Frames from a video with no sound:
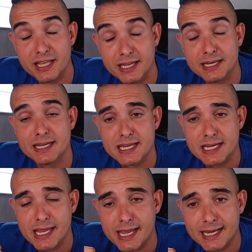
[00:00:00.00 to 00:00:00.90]
it
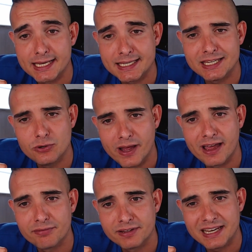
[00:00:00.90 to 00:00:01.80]
and you
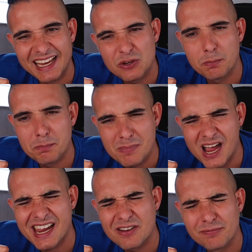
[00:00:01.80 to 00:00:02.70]
have it, and you
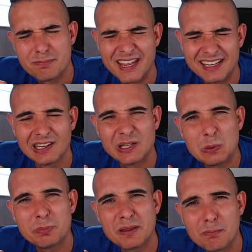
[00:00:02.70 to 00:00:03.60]
might have paid a little
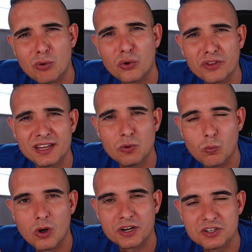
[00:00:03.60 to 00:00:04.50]
bit more than you
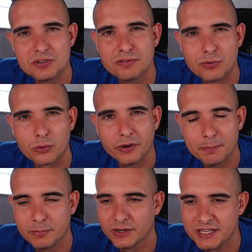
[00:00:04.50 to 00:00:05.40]
wanted to for it,
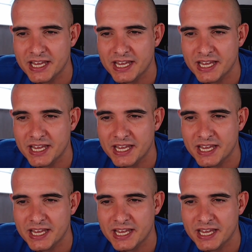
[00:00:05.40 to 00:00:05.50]
but